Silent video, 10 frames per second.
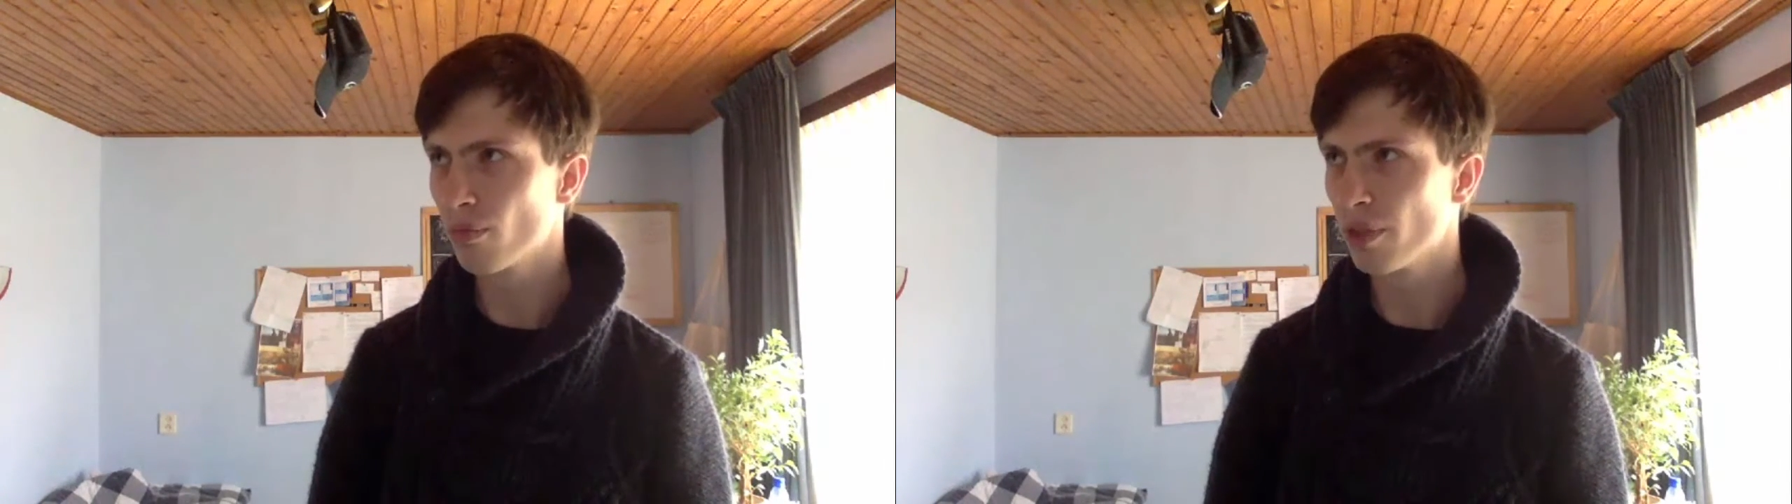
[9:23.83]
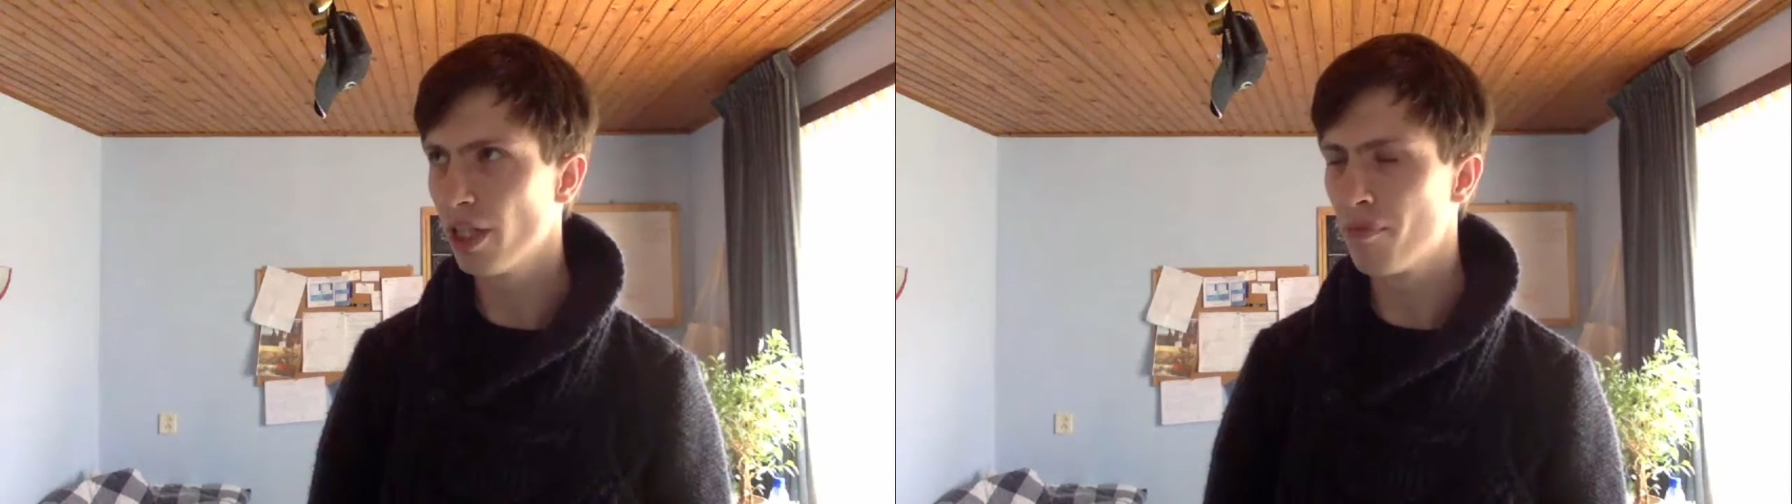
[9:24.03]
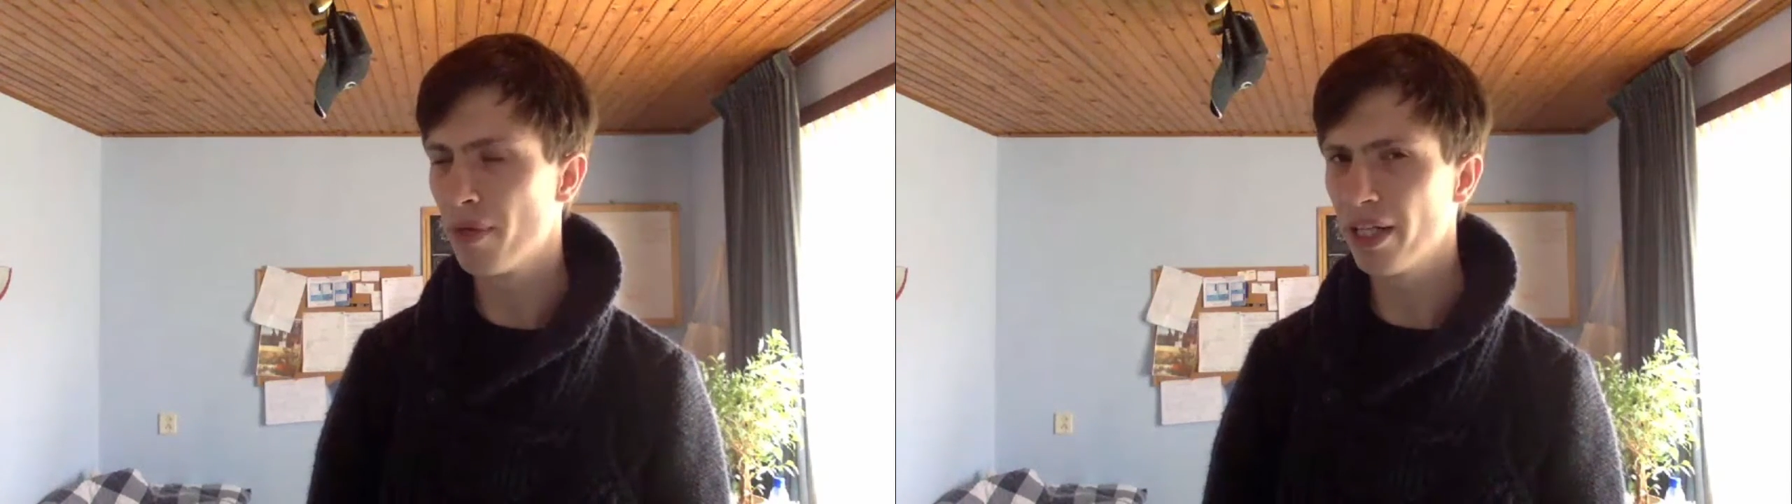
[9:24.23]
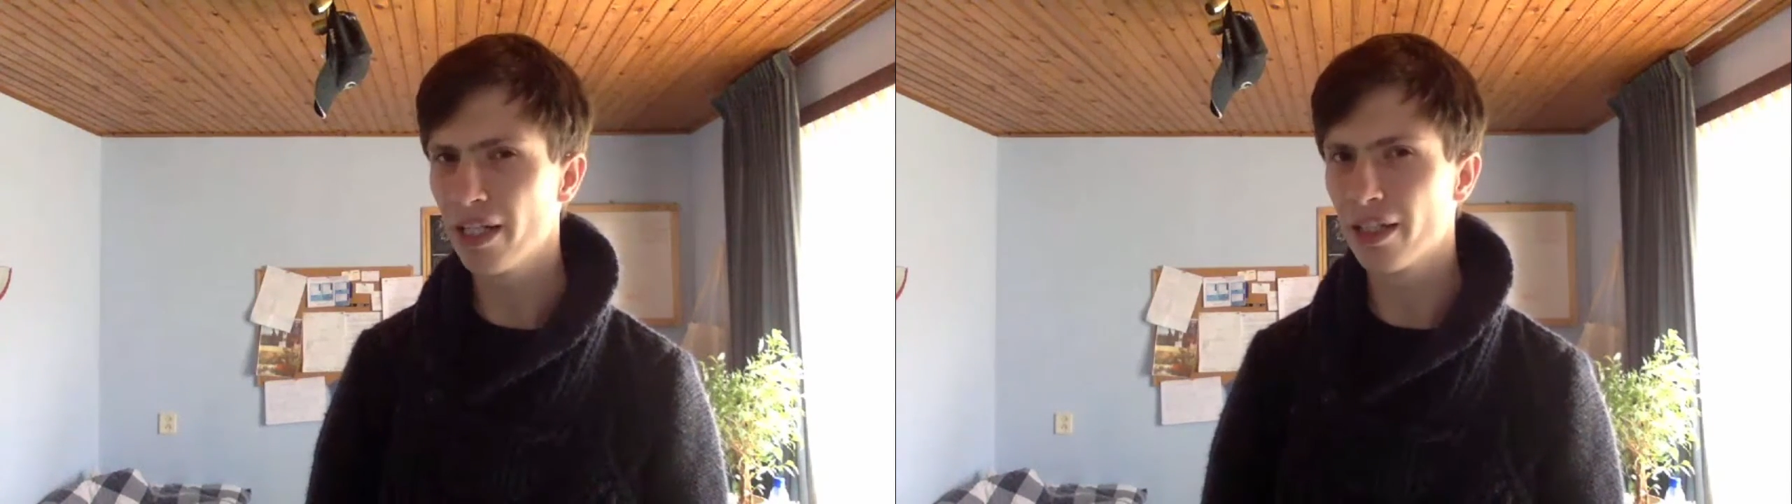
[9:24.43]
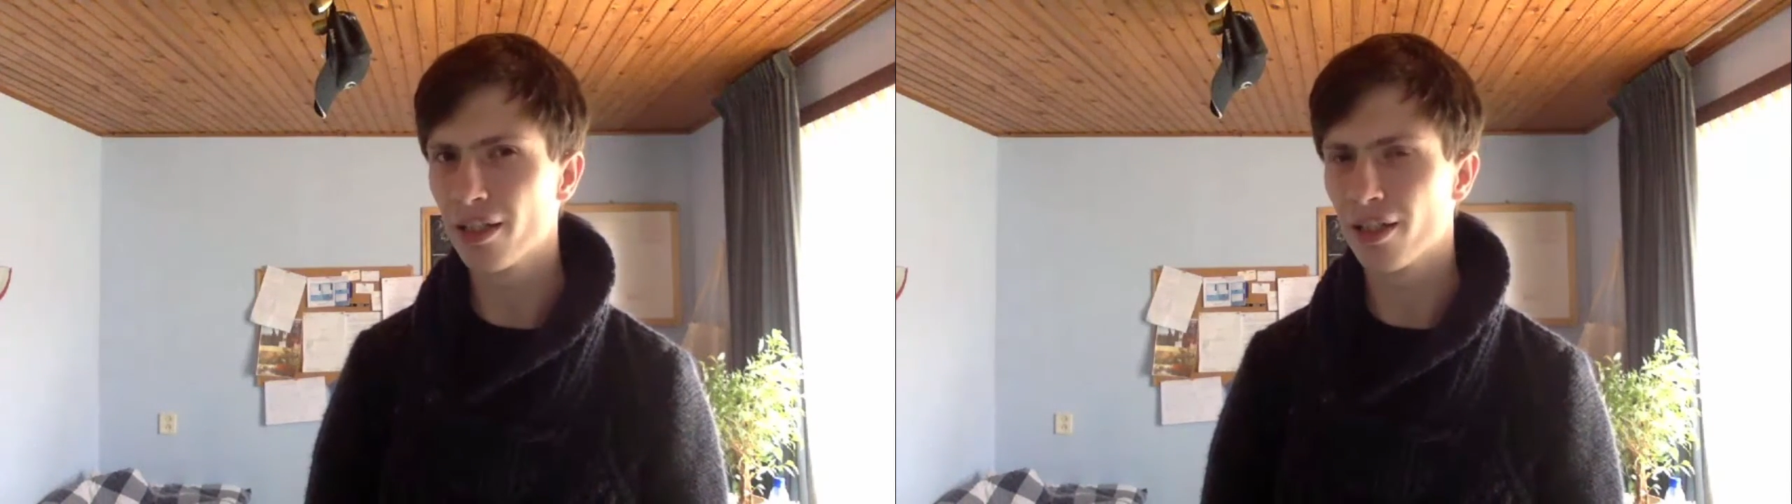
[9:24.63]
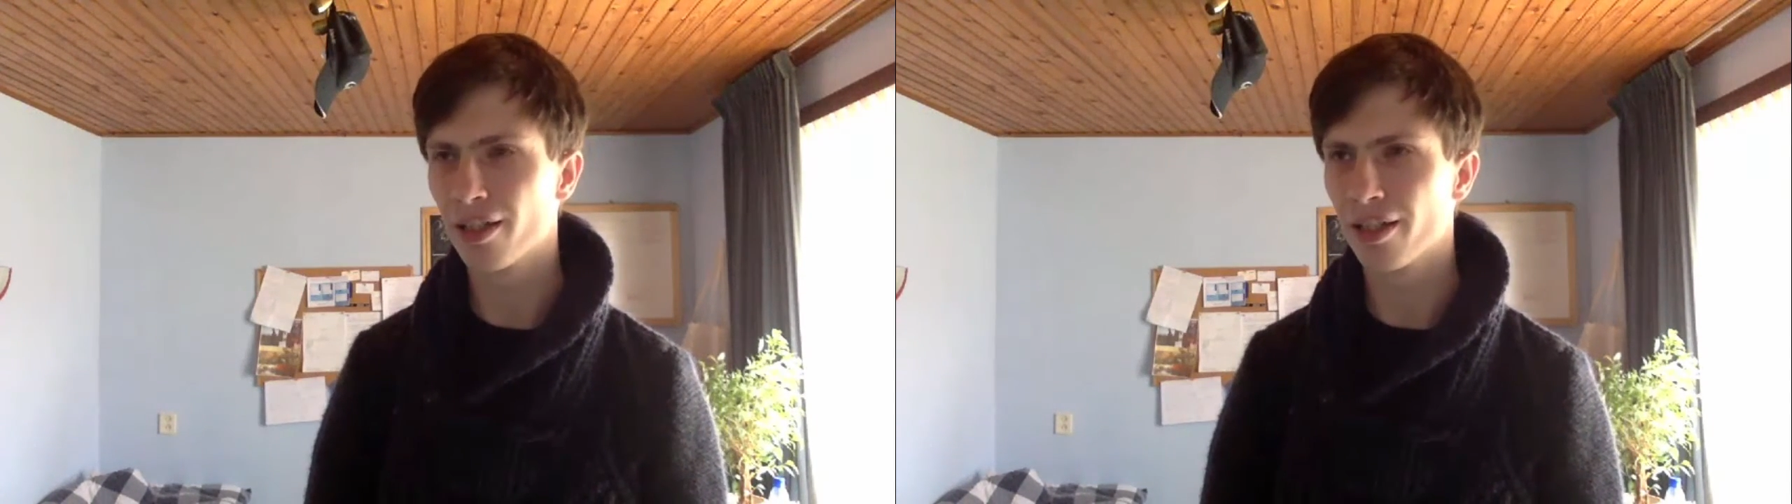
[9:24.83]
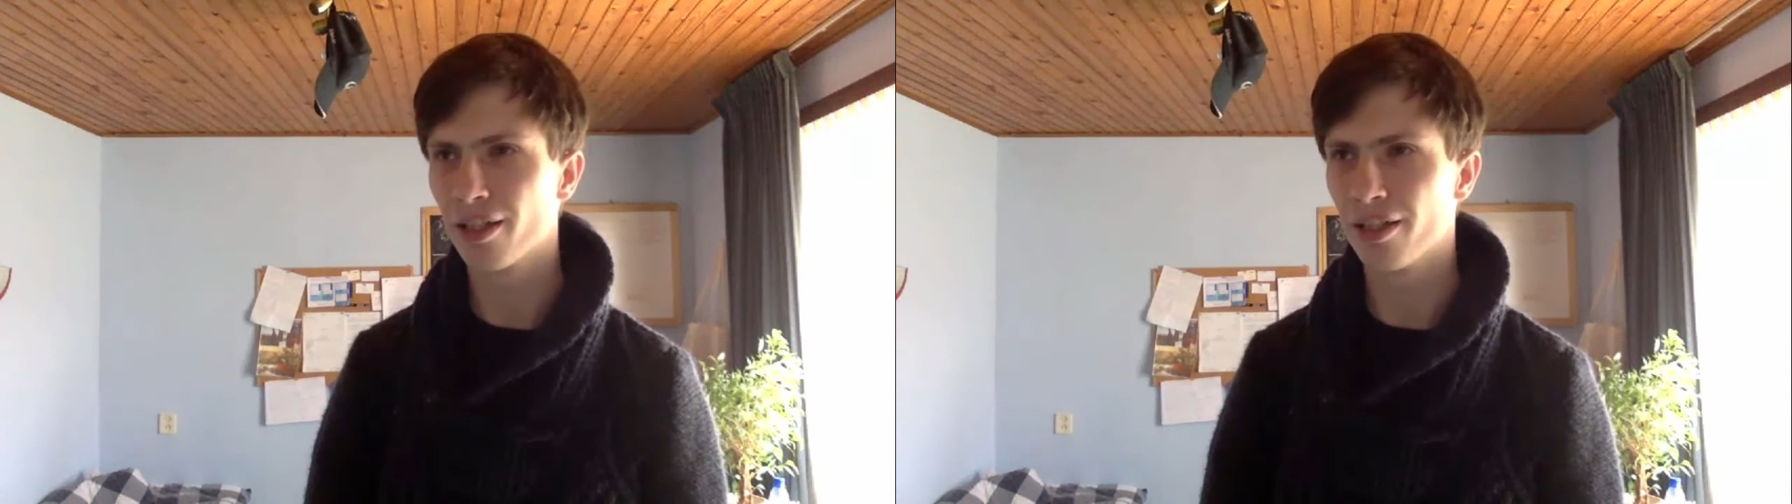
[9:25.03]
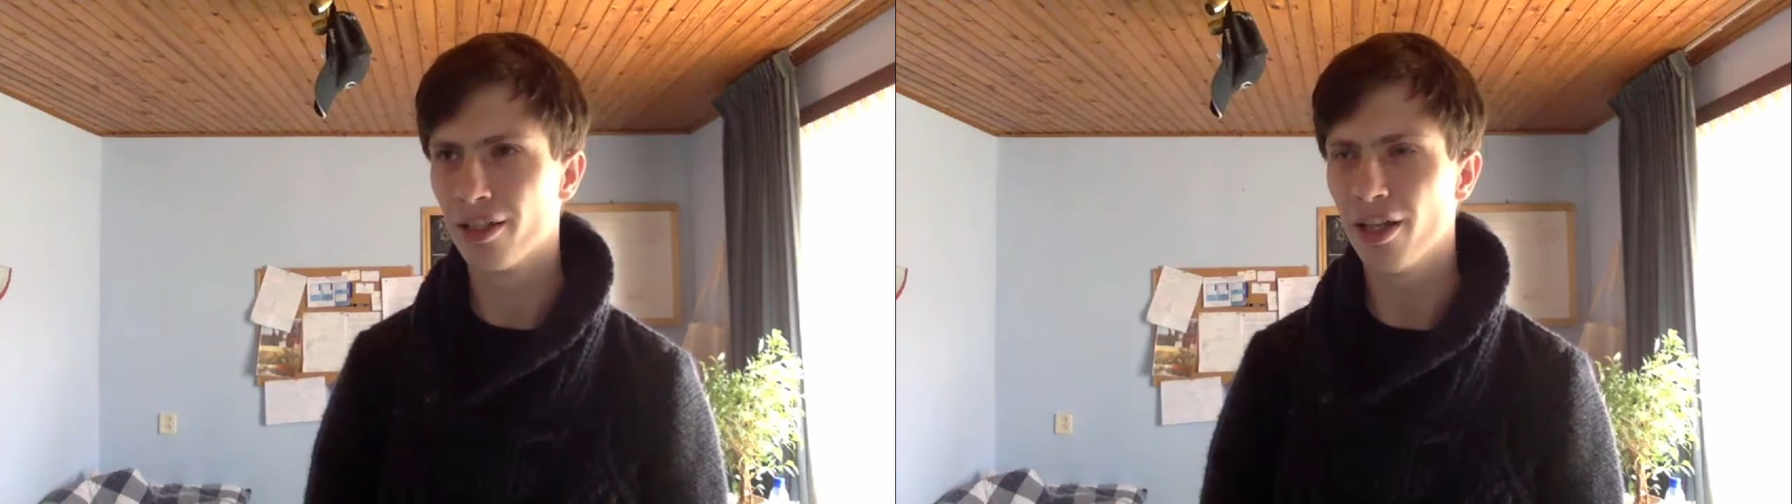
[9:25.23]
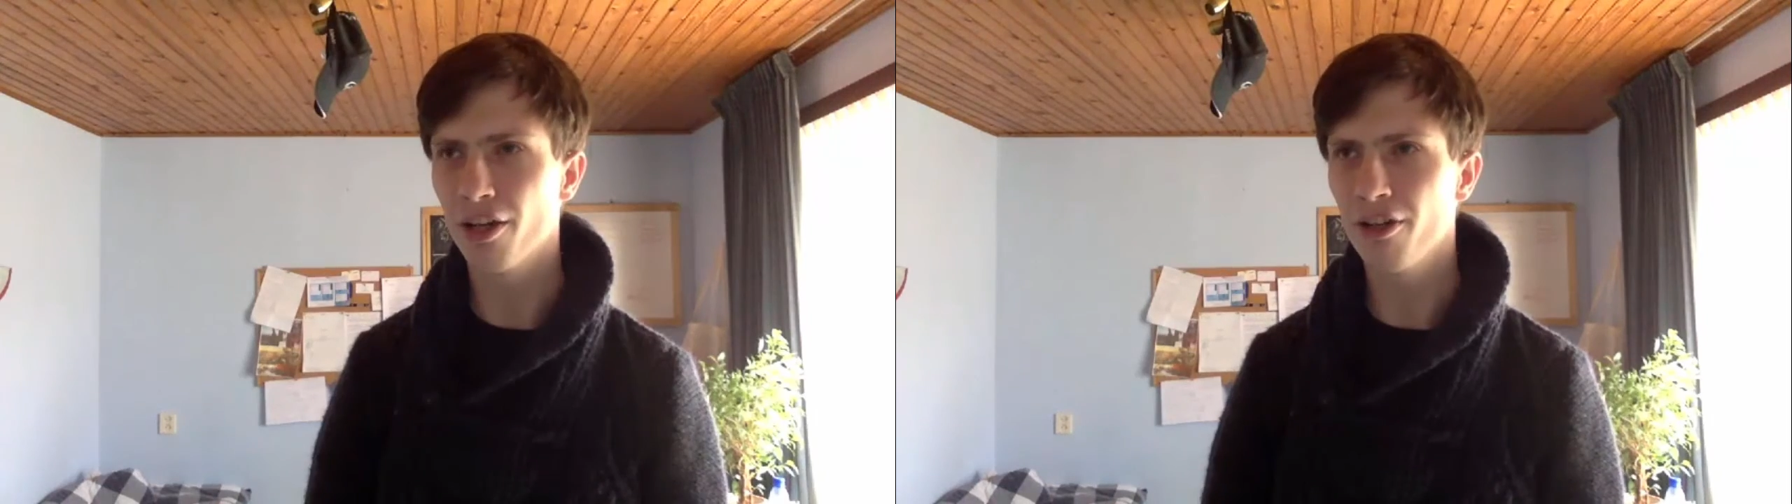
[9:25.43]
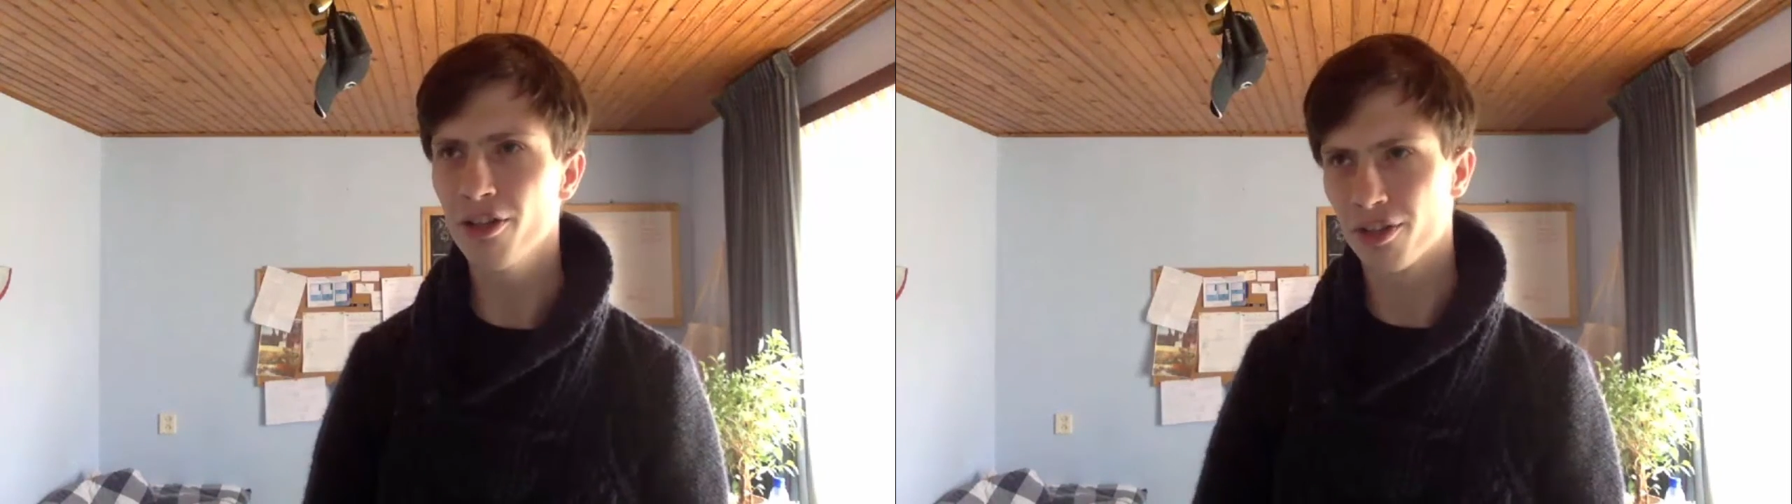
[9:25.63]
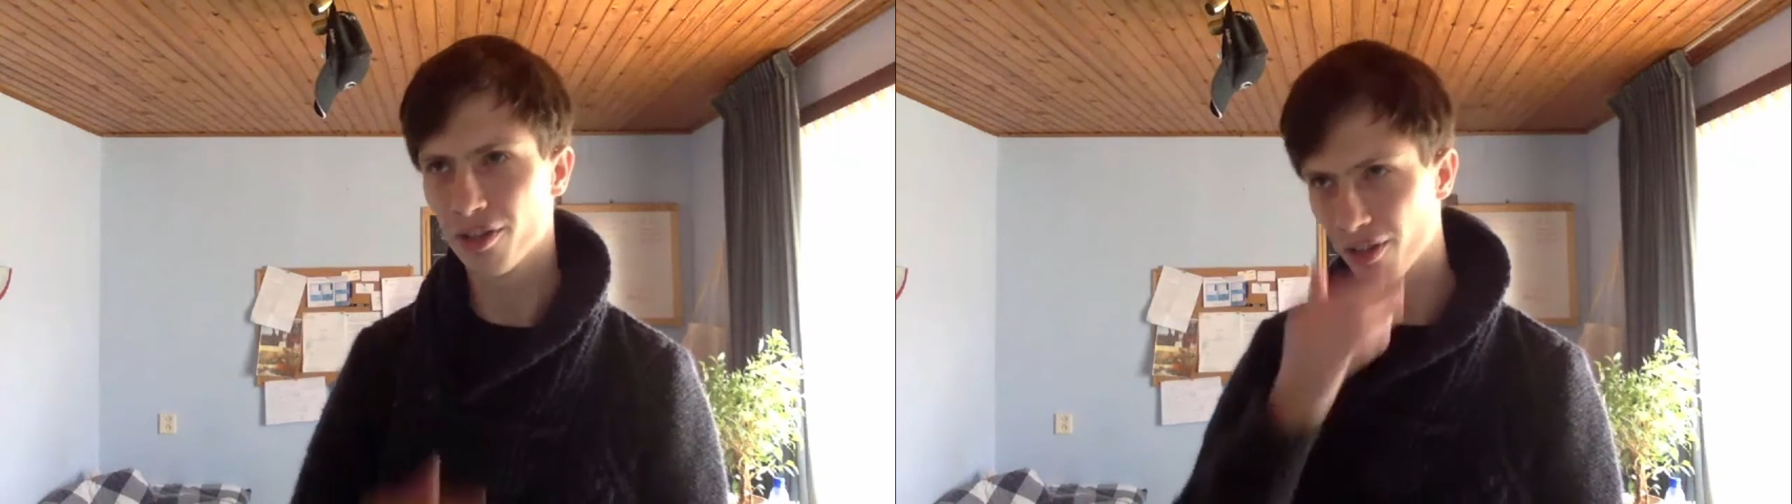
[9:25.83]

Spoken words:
yeah, many, not all,